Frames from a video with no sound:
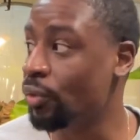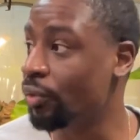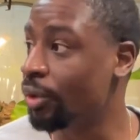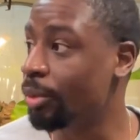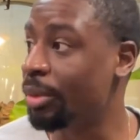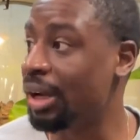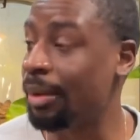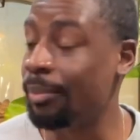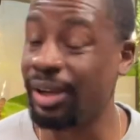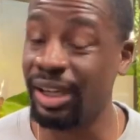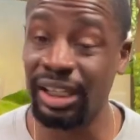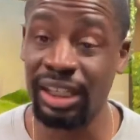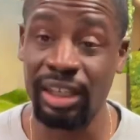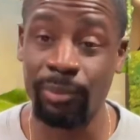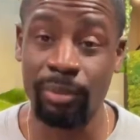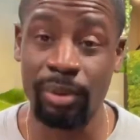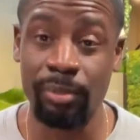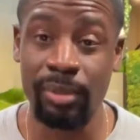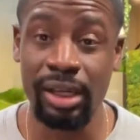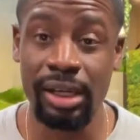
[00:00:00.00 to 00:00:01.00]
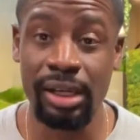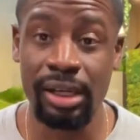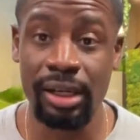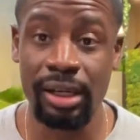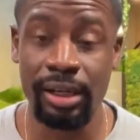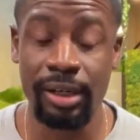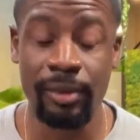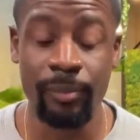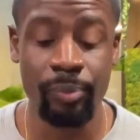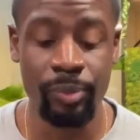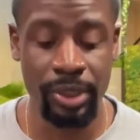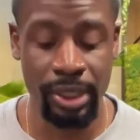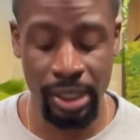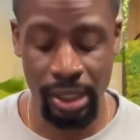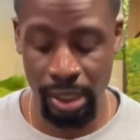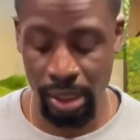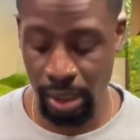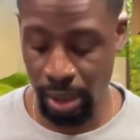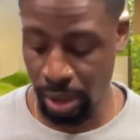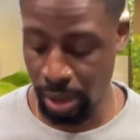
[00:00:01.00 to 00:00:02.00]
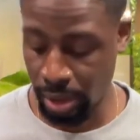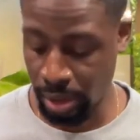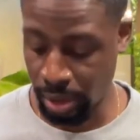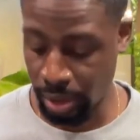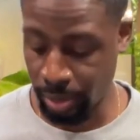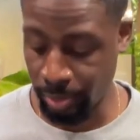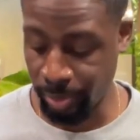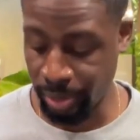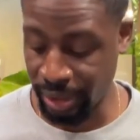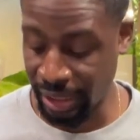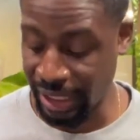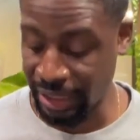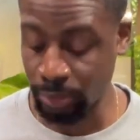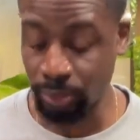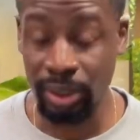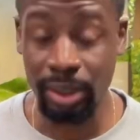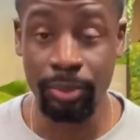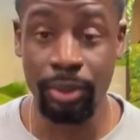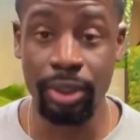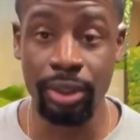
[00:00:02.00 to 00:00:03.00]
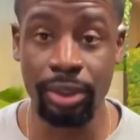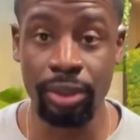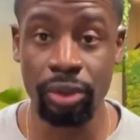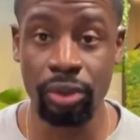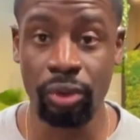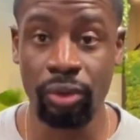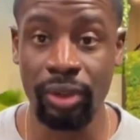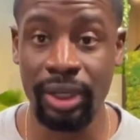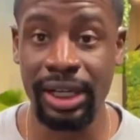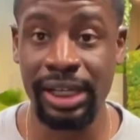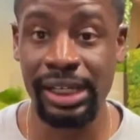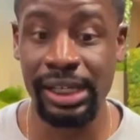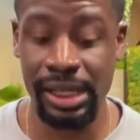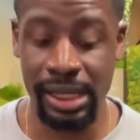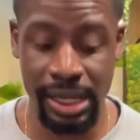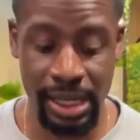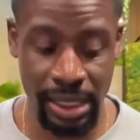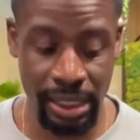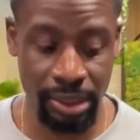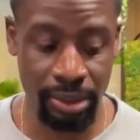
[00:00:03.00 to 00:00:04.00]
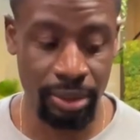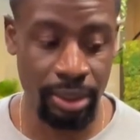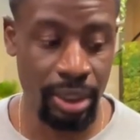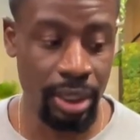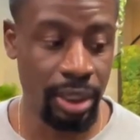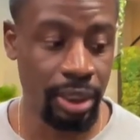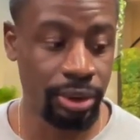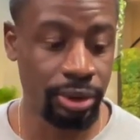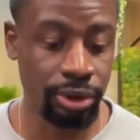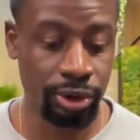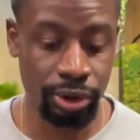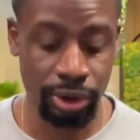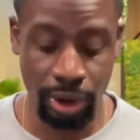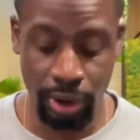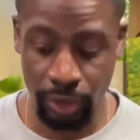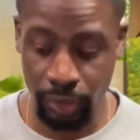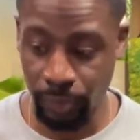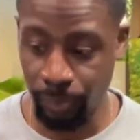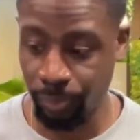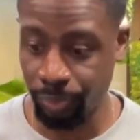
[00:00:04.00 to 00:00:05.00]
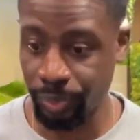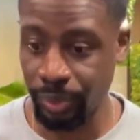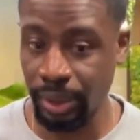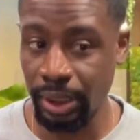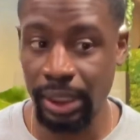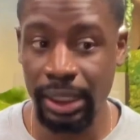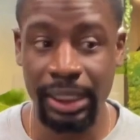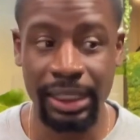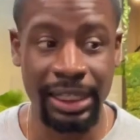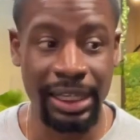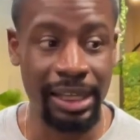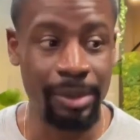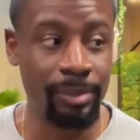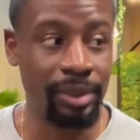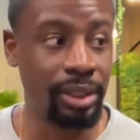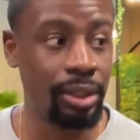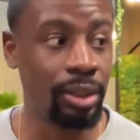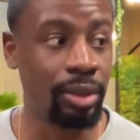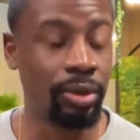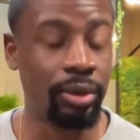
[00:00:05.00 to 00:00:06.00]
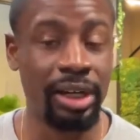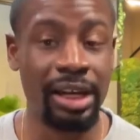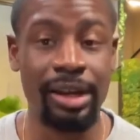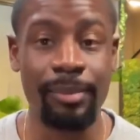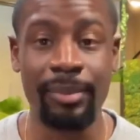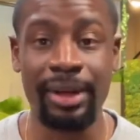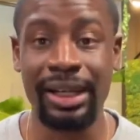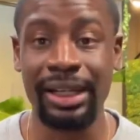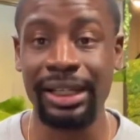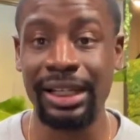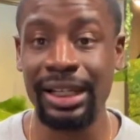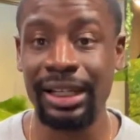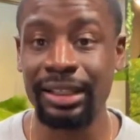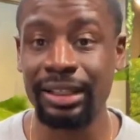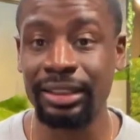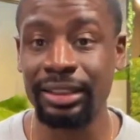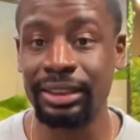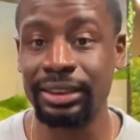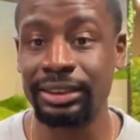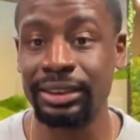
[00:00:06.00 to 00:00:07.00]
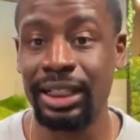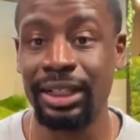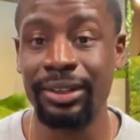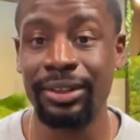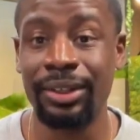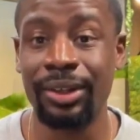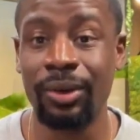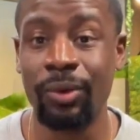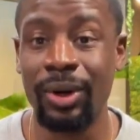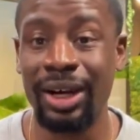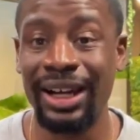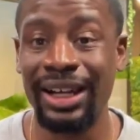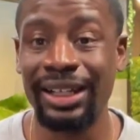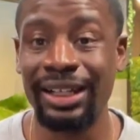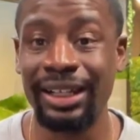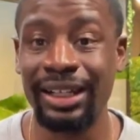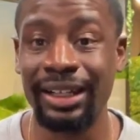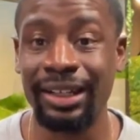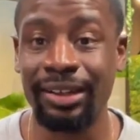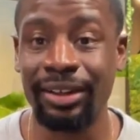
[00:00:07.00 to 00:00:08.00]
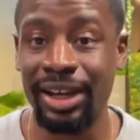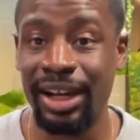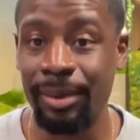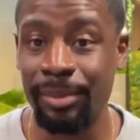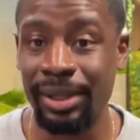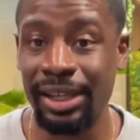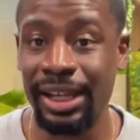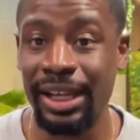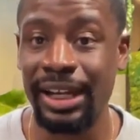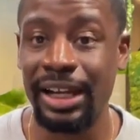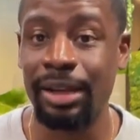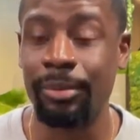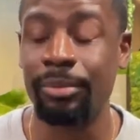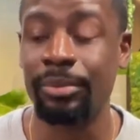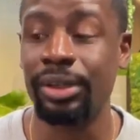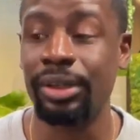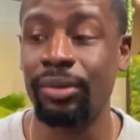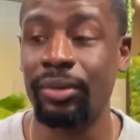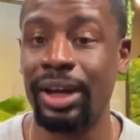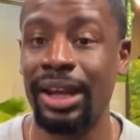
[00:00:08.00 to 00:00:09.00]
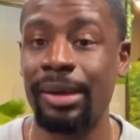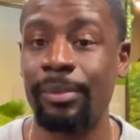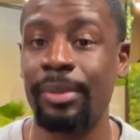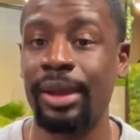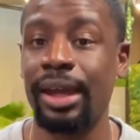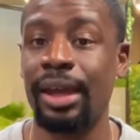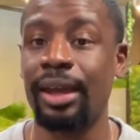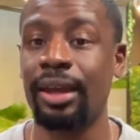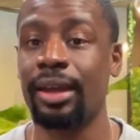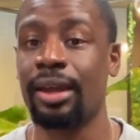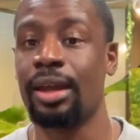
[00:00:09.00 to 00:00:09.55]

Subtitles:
them, I may keep them in there, but that's what I'm going to do right now. So let me go grab my liquor because I don't know why I didn't grab it, and I'm gonna be right back.